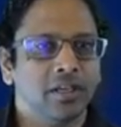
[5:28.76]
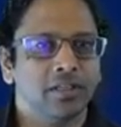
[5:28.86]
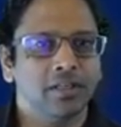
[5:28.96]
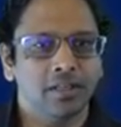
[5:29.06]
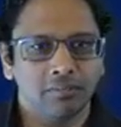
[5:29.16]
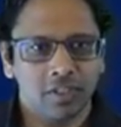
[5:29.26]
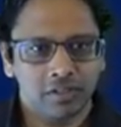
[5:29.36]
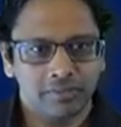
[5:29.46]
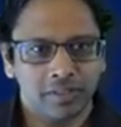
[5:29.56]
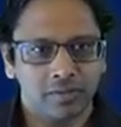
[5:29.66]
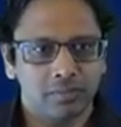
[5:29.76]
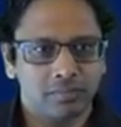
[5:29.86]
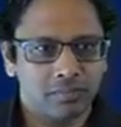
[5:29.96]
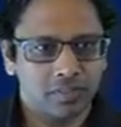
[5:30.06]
And then a bunch of Hadoop